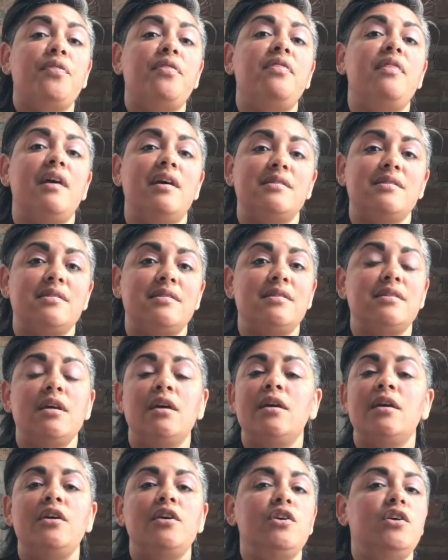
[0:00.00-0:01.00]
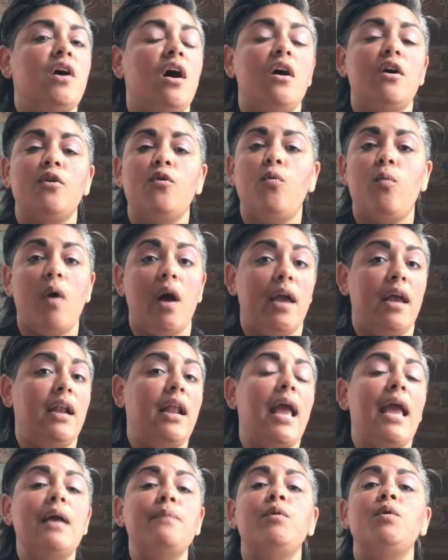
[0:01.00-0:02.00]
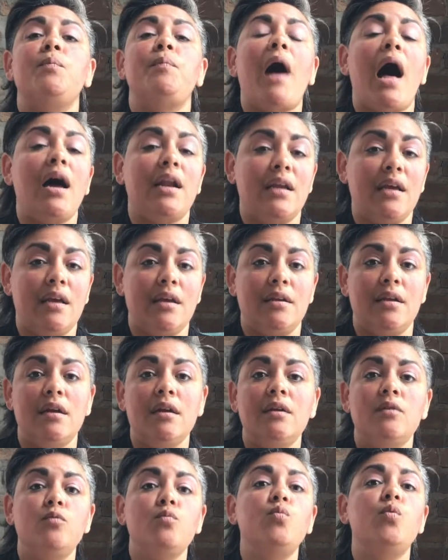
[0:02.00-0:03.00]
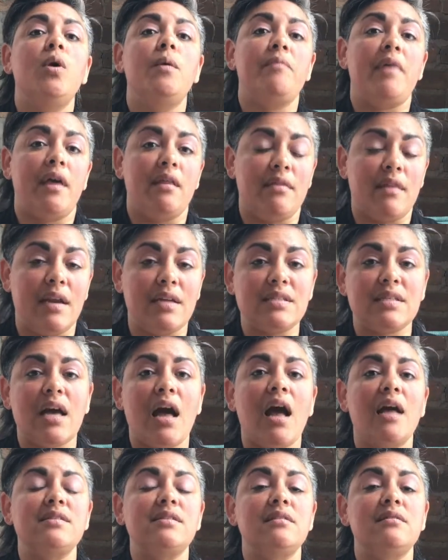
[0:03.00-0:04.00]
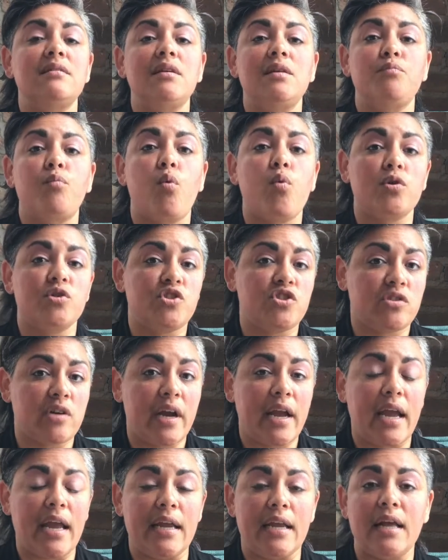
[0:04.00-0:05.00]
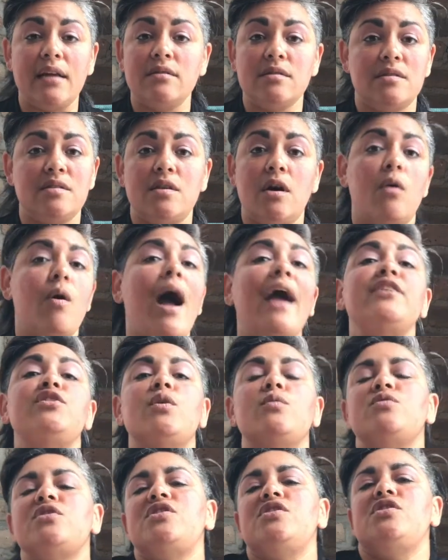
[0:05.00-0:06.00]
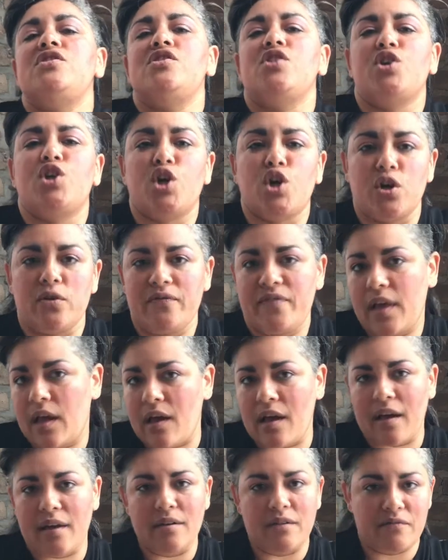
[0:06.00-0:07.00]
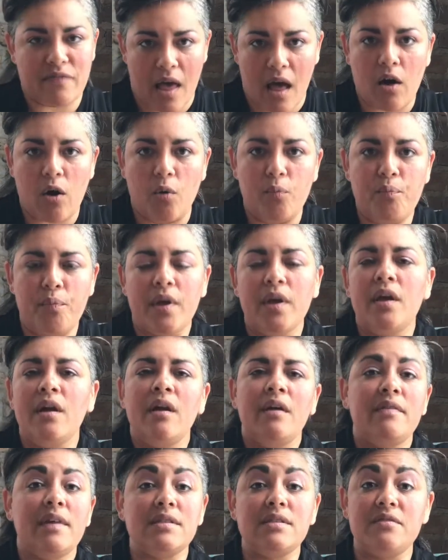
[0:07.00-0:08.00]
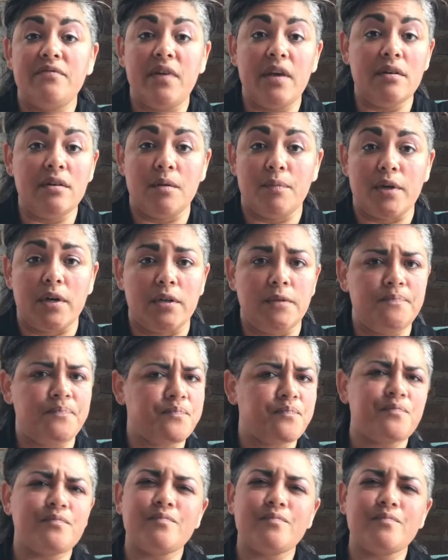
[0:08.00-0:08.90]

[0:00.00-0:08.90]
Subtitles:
this young, white, able-bodied woman that is constantly portrayed, and so I don't deserve the kind of help that's available.